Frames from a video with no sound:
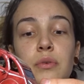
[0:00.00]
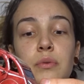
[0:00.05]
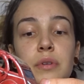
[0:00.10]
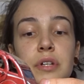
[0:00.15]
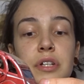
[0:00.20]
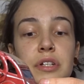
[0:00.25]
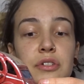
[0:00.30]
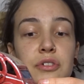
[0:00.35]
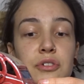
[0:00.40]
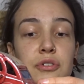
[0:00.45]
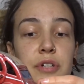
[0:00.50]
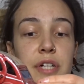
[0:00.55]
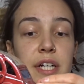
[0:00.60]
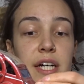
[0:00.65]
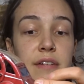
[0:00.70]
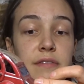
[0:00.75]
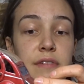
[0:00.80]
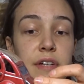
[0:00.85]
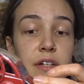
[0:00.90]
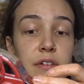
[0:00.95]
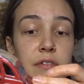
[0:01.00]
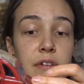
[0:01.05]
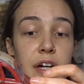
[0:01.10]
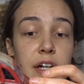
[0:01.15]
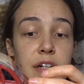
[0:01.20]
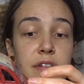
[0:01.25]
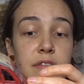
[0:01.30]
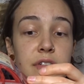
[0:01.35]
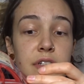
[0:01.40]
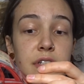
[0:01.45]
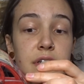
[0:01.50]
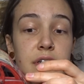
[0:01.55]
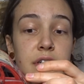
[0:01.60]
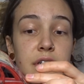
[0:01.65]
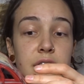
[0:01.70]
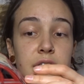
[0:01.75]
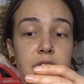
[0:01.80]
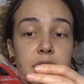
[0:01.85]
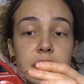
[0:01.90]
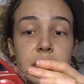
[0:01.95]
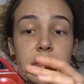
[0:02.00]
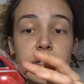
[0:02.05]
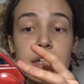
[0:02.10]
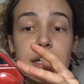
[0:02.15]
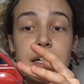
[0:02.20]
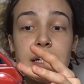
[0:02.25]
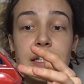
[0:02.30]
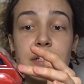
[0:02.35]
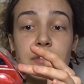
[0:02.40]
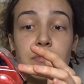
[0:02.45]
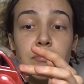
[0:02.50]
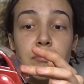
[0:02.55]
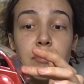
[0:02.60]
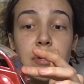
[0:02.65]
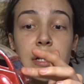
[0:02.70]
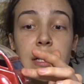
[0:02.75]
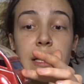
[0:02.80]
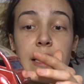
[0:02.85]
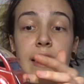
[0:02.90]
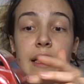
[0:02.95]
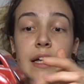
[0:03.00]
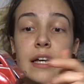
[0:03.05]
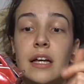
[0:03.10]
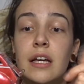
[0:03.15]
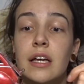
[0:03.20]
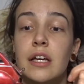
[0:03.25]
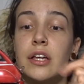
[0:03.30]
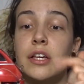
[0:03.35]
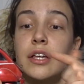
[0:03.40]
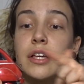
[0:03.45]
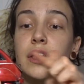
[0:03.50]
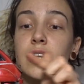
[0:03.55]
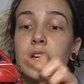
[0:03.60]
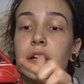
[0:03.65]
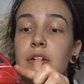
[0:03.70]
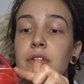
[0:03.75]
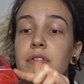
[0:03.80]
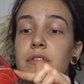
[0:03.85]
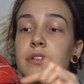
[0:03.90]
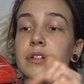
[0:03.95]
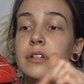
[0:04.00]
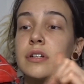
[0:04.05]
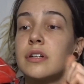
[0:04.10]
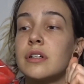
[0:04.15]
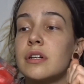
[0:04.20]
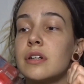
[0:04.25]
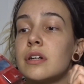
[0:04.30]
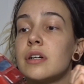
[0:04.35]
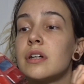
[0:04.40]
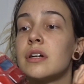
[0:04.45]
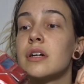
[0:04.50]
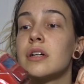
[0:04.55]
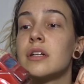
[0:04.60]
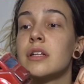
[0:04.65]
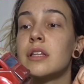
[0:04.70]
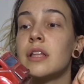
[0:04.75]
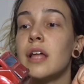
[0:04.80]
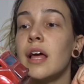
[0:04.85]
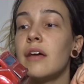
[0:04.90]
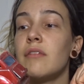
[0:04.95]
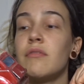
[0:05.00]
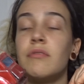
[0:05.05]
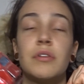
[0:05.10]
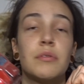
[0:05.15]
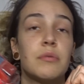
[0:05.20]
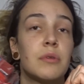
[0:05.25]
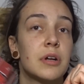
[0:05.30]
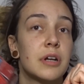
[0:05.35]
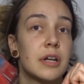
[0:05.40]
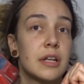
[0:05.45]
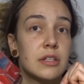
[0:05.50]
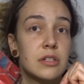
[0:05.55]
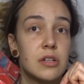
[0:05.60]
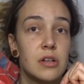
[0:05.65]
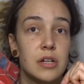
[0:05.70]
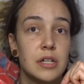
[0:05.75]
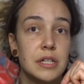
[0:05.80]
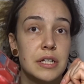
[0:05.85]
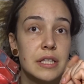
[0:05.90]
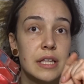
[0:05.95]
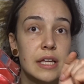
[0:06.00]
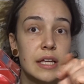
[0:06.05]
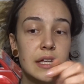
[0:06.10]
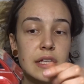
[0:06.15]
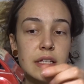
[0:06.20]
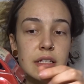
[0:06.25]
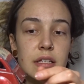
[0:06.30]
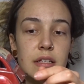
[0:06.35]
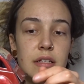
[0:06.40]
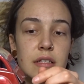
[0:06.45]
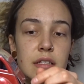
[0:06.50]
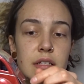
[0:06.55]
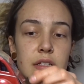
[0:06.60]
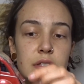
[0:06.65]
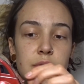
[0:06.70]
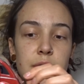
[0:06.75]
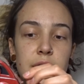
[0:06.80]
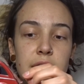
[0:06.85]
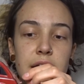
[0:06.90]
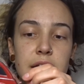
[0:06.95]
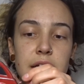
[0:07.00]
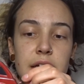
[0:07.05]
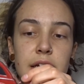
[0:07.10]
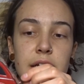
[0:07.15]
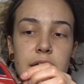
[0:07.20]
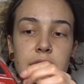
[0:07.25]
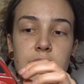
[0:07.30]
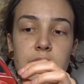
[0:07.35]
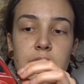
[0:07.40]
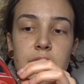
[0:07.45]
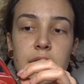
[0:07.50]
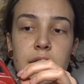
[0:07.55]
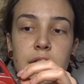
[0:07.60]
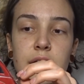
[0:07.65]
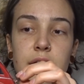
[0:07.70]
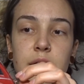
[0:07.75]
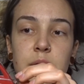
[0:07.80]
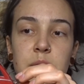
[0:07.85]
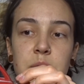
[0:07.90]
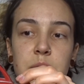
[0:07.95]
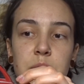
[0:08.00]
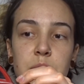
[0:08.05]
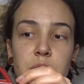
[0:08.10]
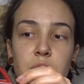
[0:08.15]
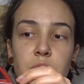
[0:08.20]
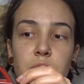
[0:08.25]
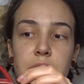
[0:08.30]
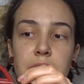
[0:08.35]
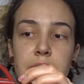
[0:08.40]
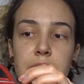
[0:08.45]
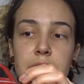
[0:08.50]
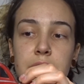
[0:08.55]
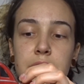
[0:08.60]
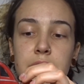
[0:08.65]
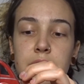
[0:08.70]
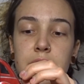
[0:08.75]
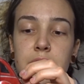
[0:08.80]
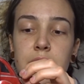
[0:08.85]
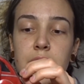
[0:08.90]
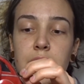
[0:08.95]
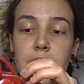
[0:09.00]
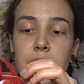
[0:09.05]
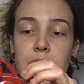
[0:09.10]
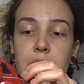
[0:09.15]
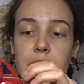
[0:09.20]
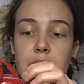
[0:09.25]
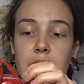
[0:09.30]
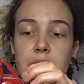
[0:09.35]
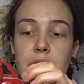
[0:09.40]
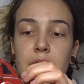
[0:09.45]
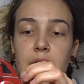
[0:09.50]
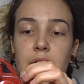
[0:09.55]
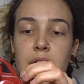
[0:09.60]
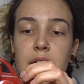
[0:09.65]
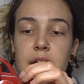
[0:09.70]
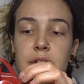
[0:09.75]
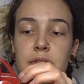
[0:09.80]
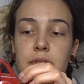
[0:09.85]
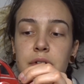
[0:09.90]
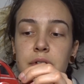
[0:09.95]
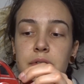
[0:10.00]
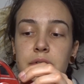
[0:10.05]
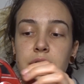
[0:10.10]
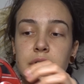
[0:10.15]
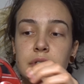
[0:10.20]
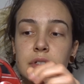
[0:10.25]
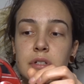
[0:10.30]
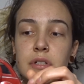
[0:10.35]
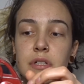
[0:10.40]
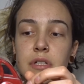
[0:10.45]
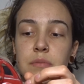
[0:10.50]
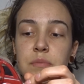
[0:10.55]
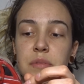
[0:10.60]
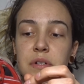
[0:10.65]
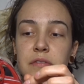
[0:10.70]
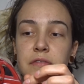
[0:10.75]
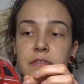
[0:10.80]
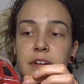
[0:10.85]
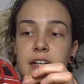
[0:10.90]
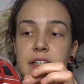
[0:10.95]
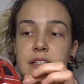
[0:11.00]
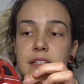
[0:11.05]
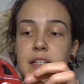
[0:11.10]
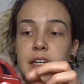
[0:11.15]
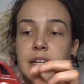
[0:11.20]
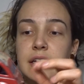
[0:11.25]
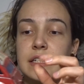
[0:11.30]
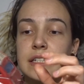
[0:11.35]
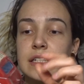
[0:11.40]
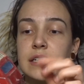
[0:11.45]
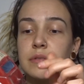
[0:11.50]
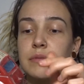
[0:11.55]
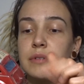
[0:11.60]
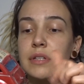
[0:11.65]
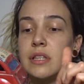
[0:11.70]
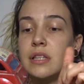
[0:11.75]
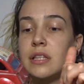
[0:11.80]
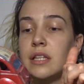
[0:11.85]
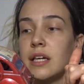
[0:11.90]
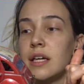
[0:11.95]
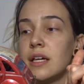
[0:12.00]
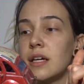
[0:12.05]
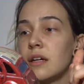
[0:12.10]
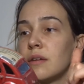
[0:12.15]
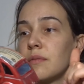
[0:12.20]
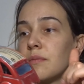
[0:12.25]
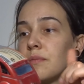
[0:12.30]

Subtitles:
would enjoy having around. And it's really, you know, everyone has looked at this since we had it brought in. Everyone's just been fascinated with the